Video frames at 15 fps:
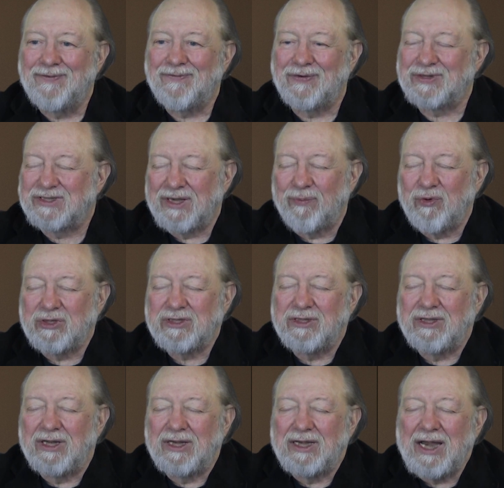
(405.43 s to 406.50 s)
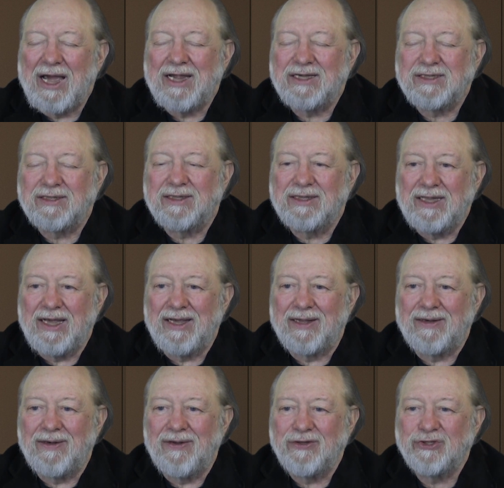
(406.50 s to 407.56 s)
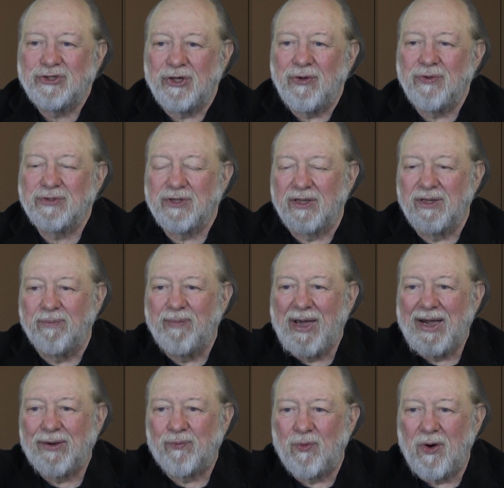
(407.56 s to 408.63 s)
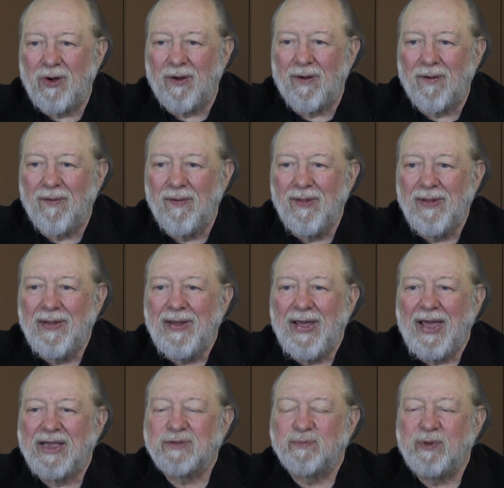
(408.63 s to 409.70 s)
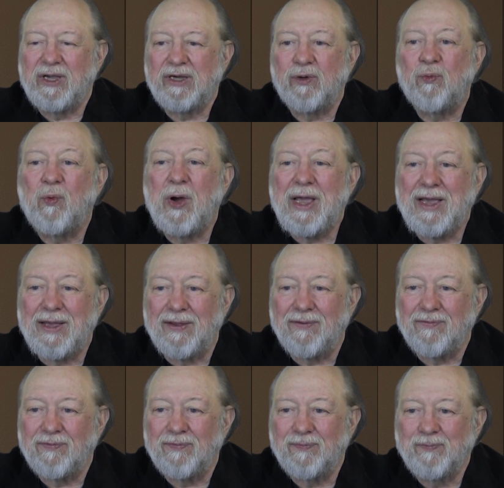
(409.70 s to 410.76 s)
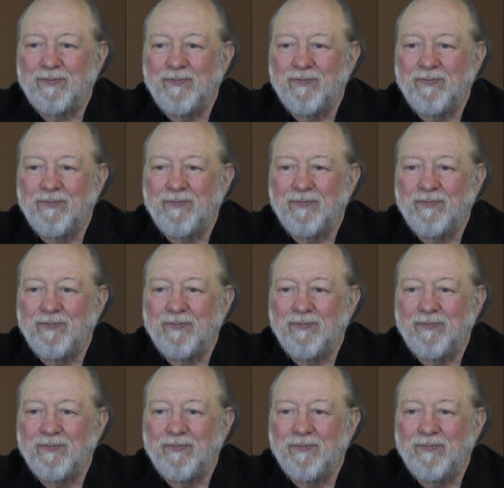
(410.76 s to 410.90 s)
For some reason, the light then shows on the back wall as being particles.